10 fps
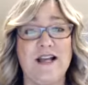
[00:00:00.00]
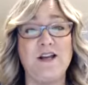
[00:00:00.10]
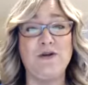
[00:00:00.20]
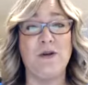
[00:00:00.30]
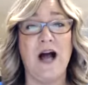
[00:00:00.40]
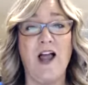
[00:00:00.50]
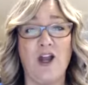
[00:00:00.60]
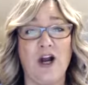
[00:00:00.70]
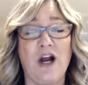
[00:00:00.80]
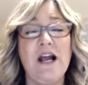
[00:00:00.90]
I do
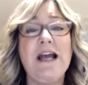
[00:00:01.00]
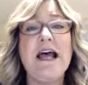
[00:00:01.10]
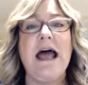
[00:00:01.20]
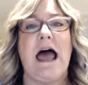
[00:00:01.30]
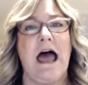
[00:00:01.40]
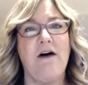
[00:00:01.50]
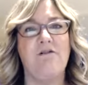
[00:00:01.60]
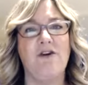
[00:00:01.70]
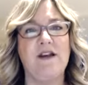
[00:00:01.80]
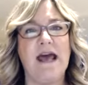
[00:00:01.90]
color
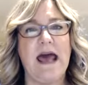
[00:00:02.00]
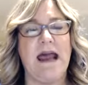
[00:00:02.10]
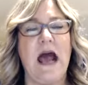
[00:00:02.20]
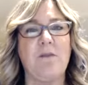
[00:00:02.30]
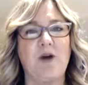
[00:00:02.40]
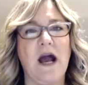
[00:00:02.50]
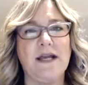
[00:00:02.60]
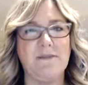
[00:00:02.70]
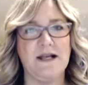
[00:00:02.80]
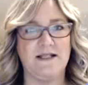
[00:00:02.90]
every day. I
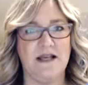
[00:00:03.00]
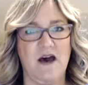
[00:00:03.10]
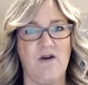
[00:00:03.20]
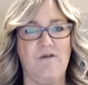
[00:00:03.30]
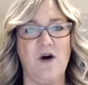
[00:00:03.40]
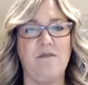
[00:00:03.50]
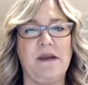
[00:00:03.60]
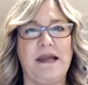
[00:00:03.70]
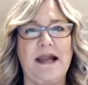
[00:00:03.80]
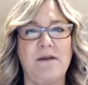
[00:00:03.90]
pride myself on
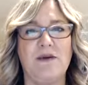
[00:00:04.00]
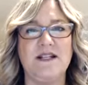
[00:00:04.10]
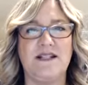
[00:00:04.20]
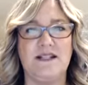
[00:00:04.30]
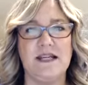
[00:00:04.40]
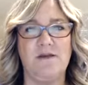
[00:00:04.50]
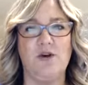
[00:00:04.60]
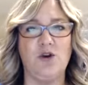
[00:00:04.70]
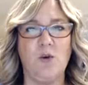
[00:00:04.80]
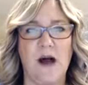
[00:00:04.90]
being able to see the
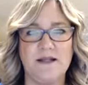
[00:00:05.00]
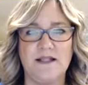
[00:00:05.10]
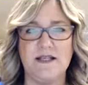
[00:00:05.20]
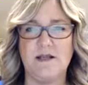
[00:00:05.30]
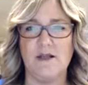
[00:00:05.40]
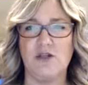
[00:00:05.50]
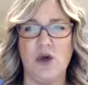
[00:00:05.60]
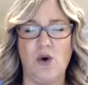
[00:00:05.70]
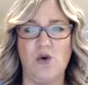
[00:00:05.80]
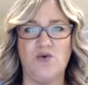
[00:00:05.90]
nuances and the
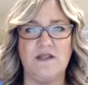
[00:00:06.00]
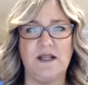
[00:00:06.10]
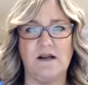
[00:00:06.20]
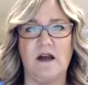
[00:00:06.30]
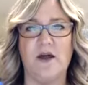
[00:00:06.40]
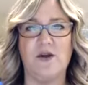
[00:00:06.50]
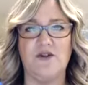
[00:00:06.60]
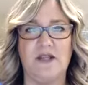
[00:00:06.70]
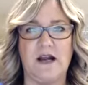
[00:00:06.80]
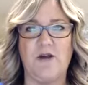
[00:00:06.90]
tones in colors
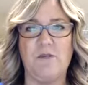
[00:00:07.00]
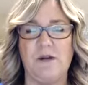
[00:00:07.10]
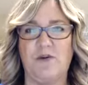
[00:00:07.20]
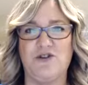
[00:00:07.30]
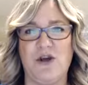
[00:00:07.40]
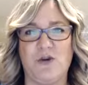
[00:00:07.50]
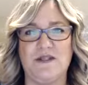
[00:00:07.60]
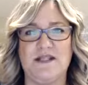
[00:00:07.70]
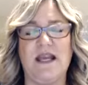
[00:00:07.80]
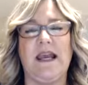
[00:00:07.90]
that other people don't
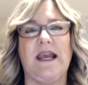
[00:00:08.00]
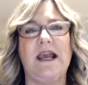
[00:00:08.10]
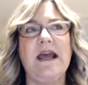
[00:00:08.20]
see.